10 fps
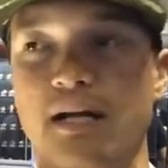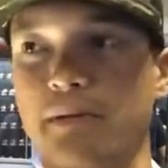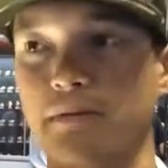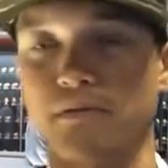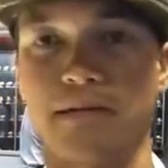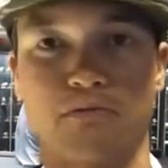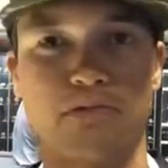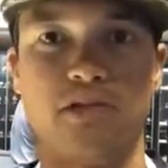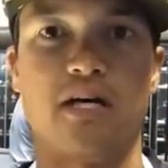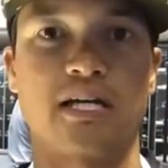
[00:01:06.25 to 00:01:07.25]
I'm able to make
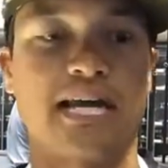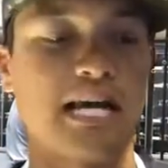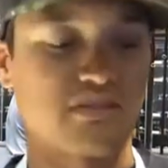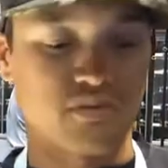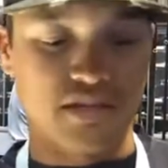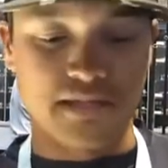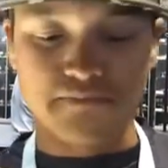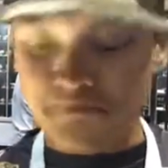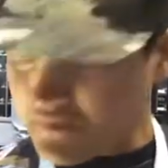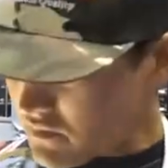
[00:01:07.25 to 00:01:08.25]
real long casts with it
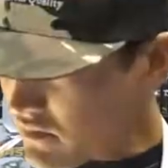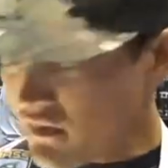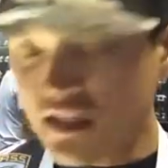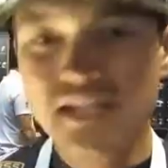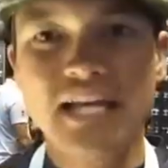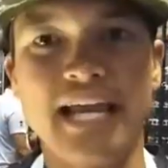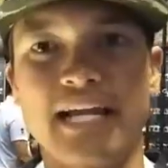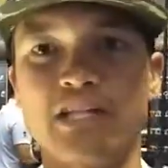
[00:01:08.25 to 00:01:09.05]
and